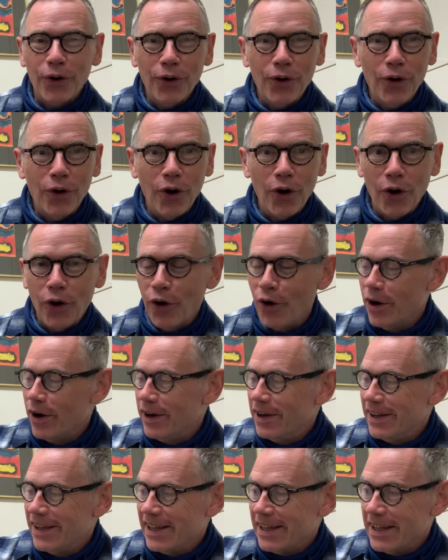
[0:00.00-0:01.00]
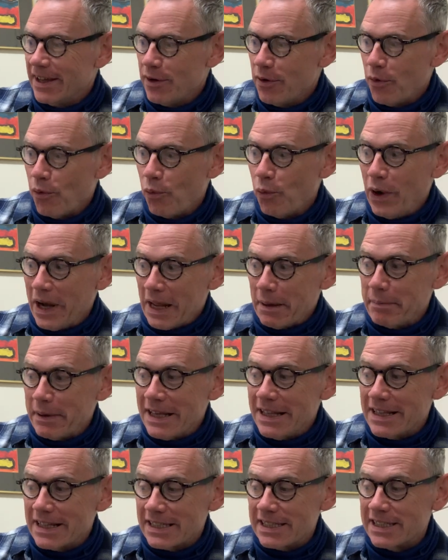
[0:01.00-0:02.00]
Or will it
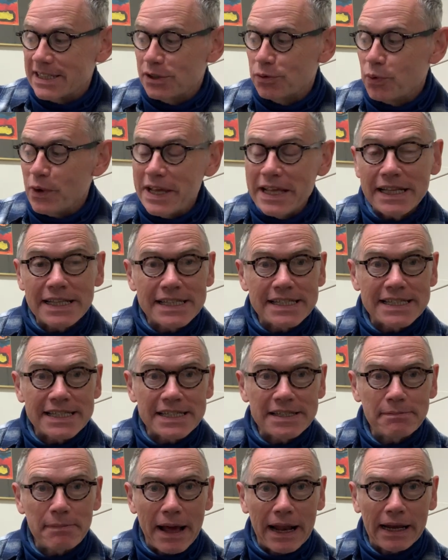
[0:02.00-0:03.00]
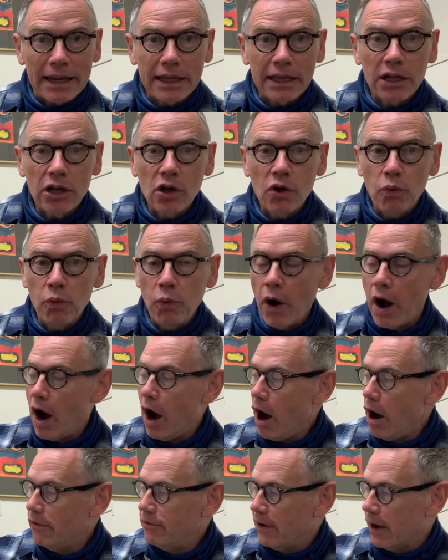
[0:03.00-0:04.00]
be the sweet-smelling
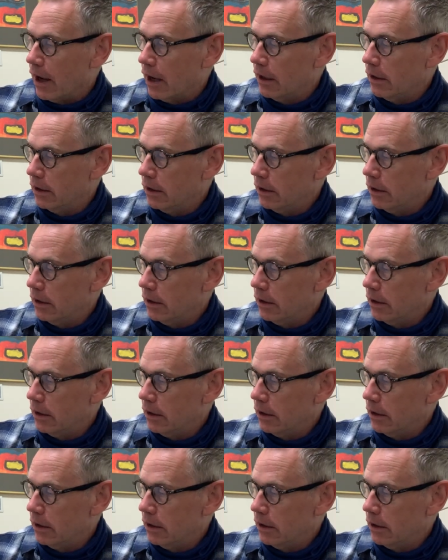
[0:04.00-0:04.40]
guava?